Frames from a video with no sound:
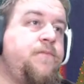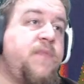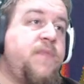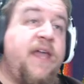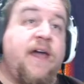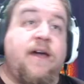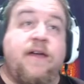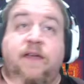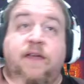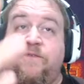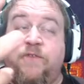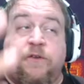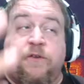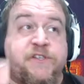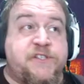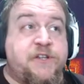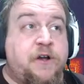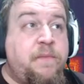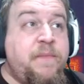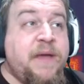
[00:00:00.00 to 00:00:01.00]
Yeah, if you
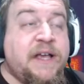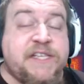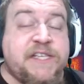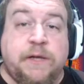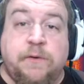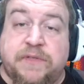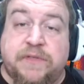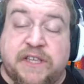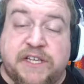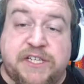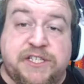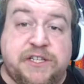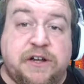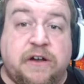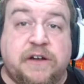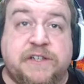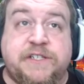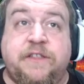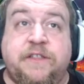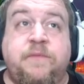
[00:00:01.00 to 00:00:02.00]
start messing with the
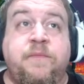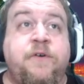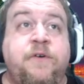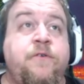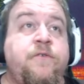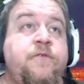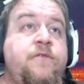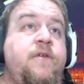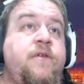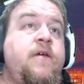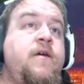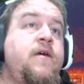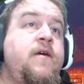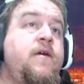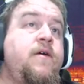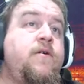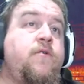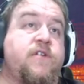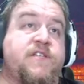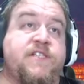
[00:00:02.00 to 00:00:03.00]
stars and the moon,
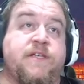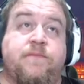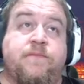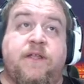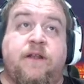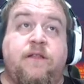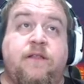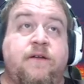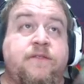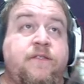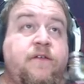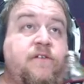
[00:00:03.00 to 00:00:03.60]
or something along